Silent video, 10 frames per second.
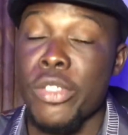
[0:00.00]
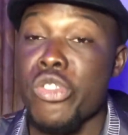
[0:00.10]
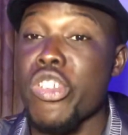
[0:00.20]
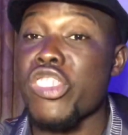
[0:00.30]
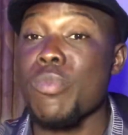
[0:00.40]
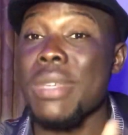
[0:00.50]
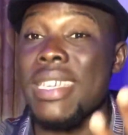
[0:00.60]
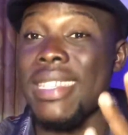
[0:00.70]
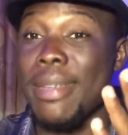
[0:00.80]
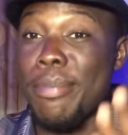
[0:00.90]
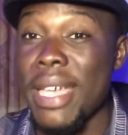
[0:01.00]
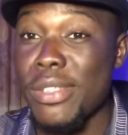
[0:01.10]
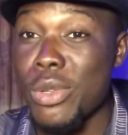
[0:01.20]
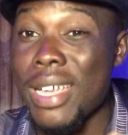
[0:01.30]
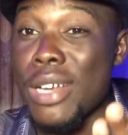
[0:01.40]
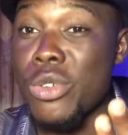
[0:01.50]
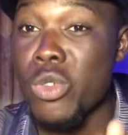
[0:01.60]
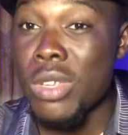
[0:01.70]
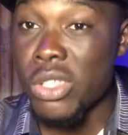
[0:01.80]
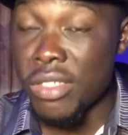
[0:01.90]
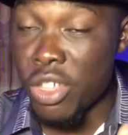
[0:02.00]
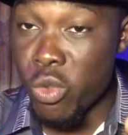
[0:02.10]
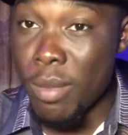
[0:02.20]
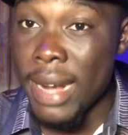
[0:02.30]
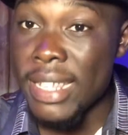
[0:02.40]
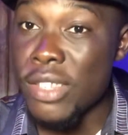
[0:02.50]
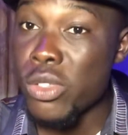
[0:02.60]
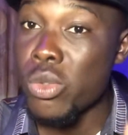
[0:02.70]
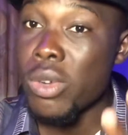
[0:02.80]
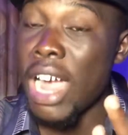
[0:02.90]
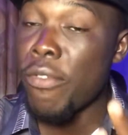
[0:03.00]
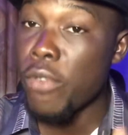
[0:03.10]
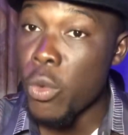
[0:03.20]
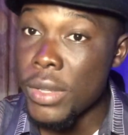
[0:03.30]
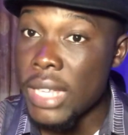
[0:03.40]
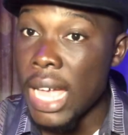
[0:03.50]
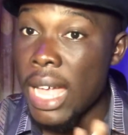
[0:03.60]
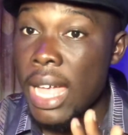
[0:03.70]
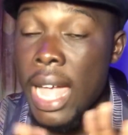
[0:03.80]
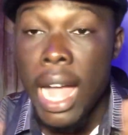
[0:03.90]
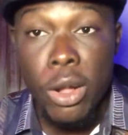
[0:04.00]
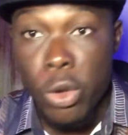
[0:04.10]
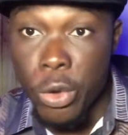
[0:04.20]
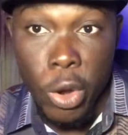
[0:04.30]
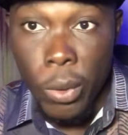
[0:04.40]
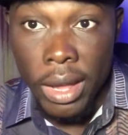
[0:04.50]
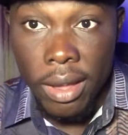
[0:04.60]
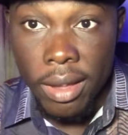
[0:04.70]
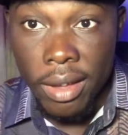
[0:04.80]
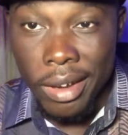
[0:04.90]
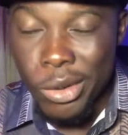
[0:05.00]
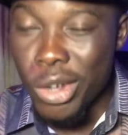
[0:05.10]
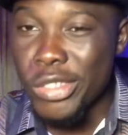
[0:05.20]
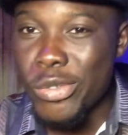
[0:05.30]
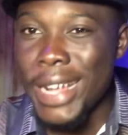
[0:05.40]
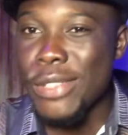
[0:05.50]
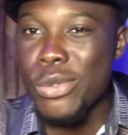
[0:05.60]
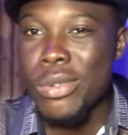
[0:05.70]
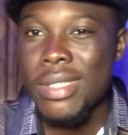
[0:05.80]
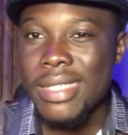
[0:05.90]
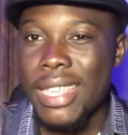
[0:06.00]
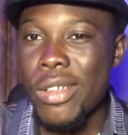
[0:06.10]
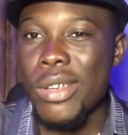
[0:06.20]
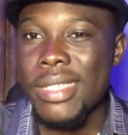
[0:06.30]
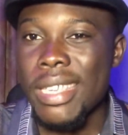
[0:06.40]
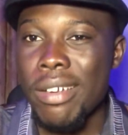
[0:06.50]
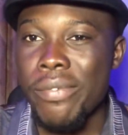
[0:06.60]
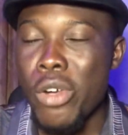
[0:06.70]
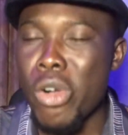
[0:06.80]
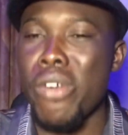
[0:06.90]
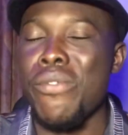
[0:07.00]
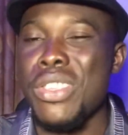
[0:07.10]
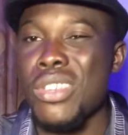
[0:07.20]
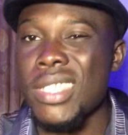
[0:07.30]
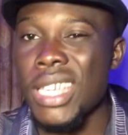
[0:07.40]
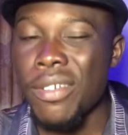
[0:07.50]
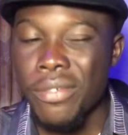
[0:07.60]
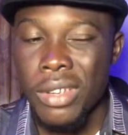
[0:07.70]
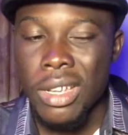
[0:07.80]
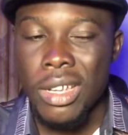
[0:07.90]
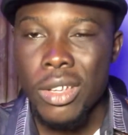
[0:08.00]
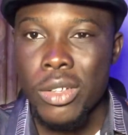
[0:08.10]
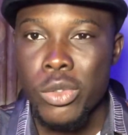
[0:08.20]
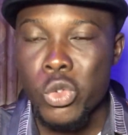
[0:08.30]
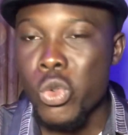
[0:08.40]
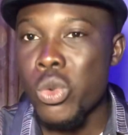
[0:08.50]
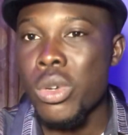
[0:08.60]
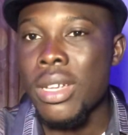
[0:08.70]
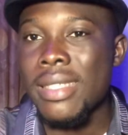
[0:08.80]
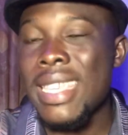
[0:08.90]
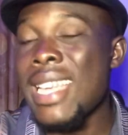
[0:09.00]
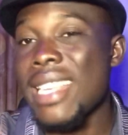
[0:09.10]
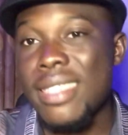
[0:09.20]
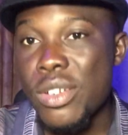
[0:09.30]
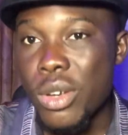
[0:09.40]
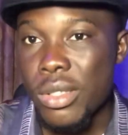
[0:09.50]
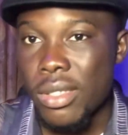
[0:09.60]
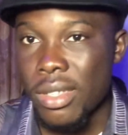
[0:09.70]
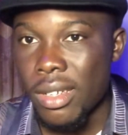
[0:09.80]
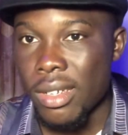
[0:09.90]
Trust me, the best you can do with such a woman is to have fun with her and go your way. Don't try to tell yourself or convince yourself to take her serious,